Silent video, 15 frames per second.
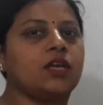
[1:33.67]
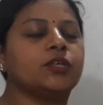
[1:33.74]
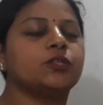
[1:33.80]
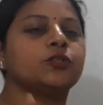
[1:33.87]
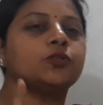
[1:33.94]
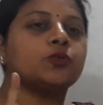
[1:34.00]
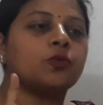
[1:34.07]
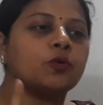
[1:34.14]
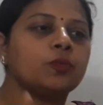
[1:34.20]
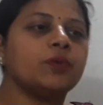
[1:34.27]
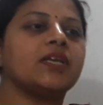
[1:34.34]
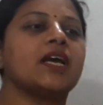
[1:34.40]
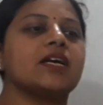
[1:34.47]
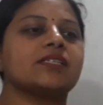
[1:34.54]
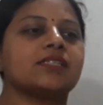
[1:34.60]
should
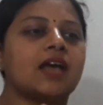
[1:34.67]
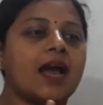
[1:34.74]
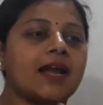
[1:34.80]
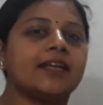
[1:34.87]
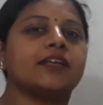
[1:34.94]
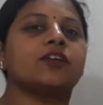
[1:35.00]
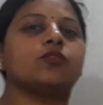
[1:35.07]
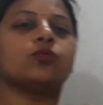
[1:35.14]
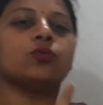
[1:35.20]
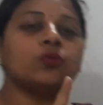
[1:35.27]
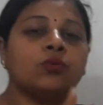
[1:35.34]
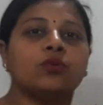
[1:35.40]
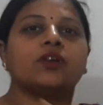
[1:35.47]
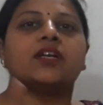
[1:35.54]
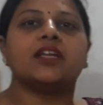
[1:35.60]
be assigned
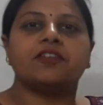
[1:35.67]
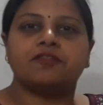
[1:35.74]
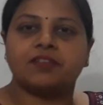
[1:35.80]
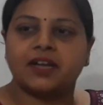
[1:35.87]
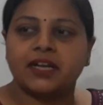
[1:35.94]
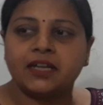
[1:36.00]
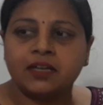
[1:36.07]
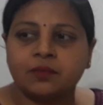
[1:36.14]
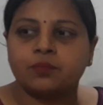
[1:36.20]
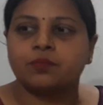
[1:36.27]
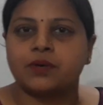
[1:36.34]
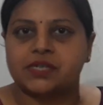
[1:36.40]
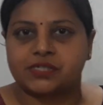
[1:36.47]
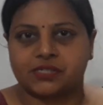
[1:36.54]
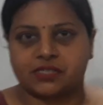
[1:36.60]
to different
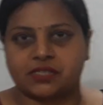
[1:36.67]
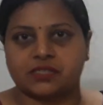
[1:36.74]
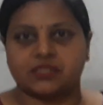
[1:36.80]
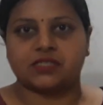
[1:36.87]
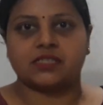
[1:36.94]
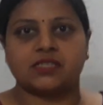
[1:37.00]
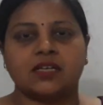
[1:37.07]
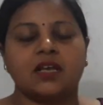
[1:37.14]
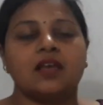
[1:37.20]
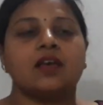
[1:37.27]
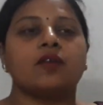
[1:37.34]
persons.